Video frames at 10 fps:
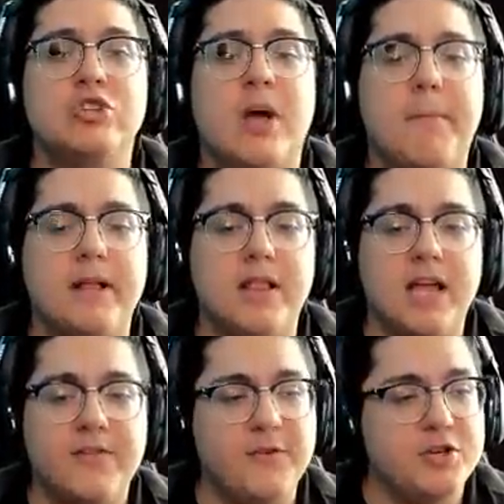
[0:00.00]
Drop a
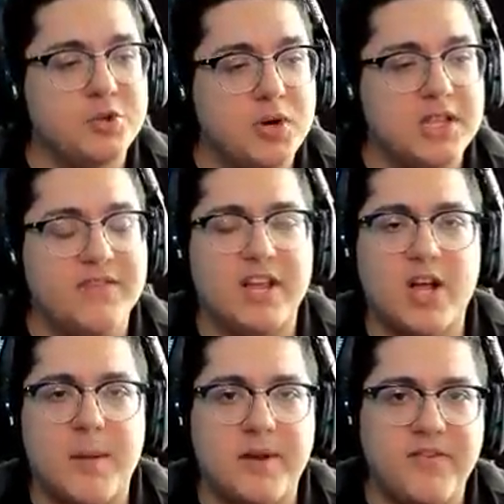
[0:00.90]
like if you enjoyed, leave a
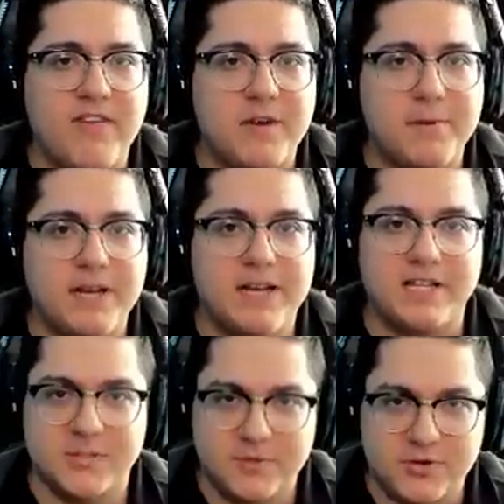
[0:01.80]
comment if you have an opinion,
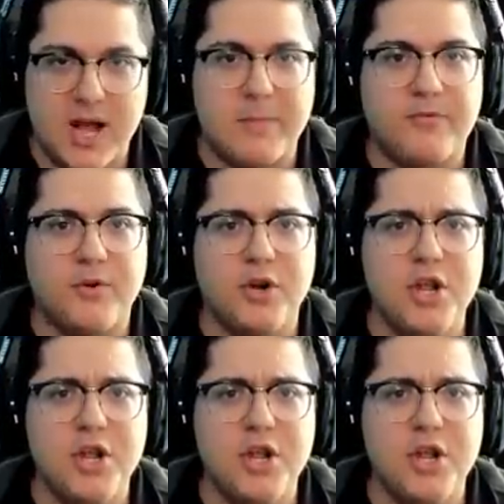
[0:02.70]
and subscribe if you're